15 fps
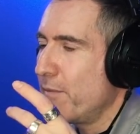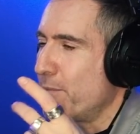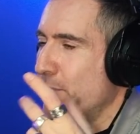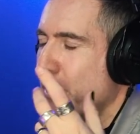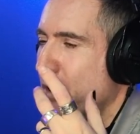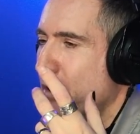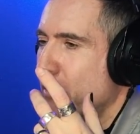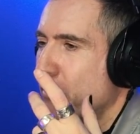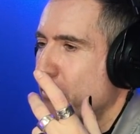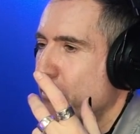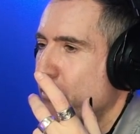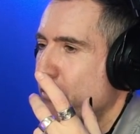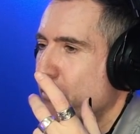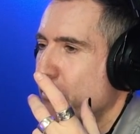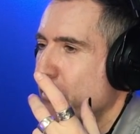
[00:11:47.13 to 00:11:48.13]
that
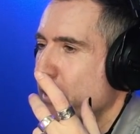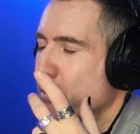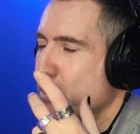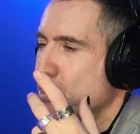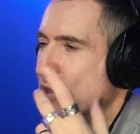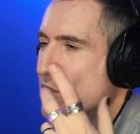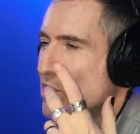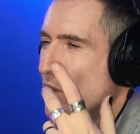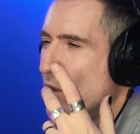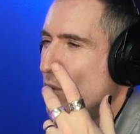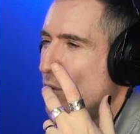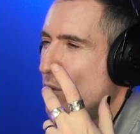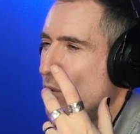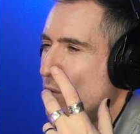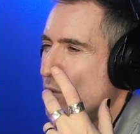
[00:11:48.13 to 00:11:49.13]
it was just
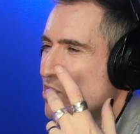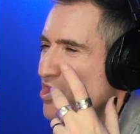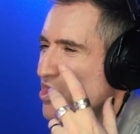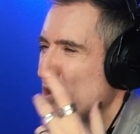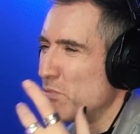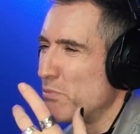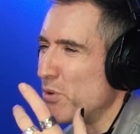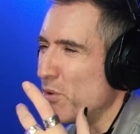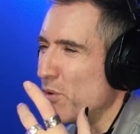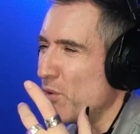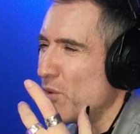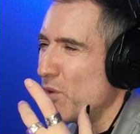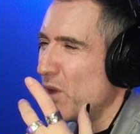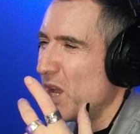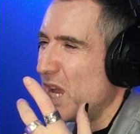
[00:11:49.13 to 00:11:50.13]
so
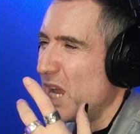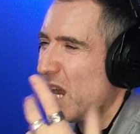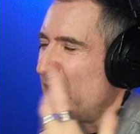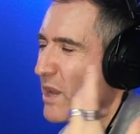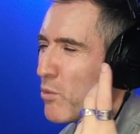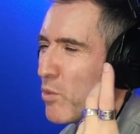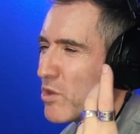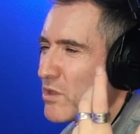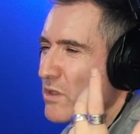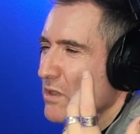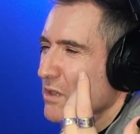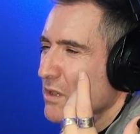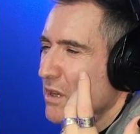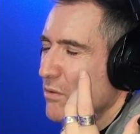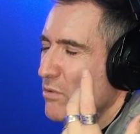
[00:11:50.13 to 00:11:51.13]
simple and it
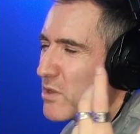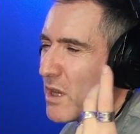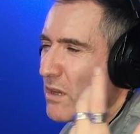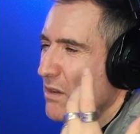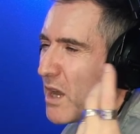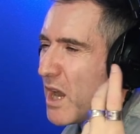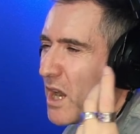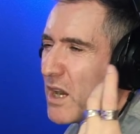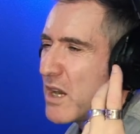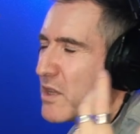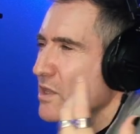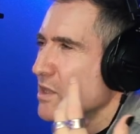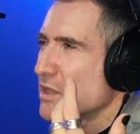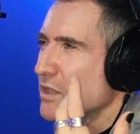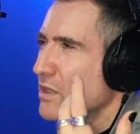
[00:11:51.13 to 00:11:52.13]
was
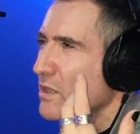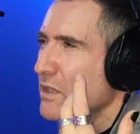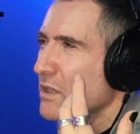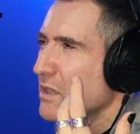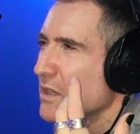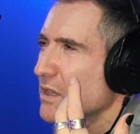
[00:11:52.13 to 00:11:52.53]
unconsidered.